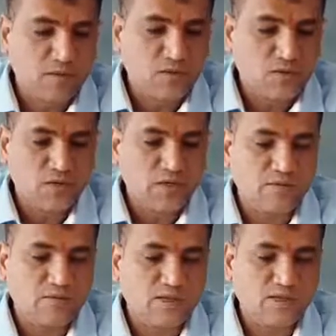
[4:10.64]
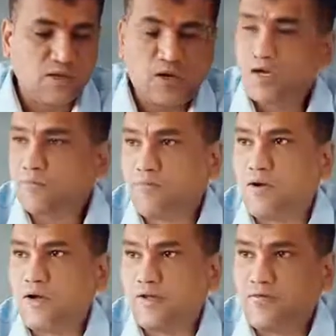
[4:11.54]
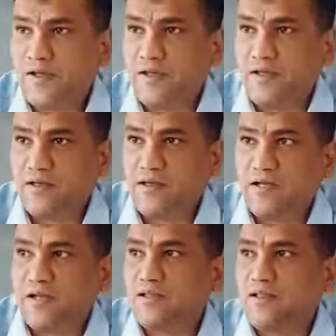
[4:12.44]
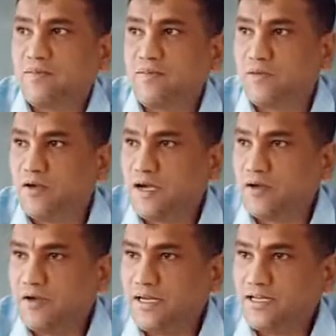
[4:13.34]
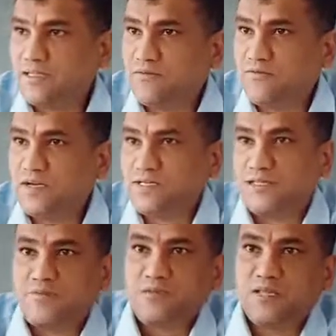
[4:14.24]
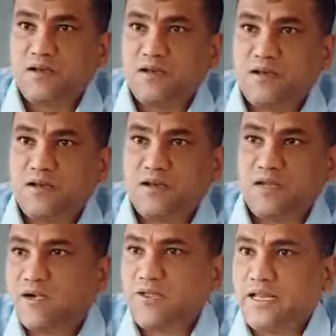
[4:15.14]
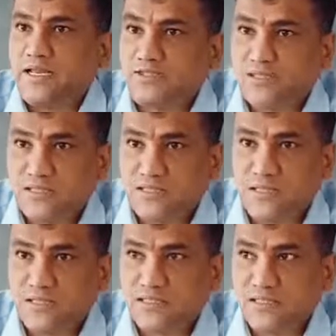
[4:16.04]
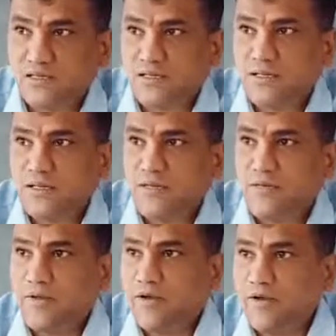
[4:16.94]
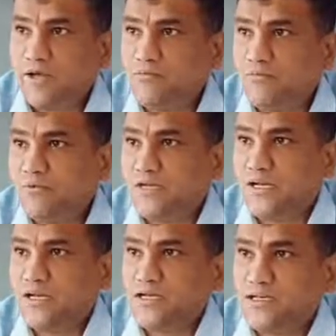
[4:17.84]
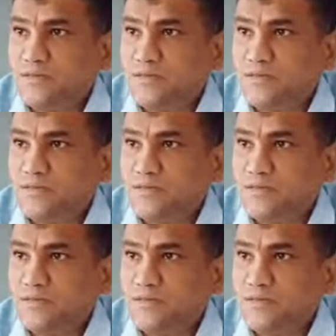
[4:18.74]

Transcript: So it was not modified. The Darwinism was something related to natural selection. When you come to the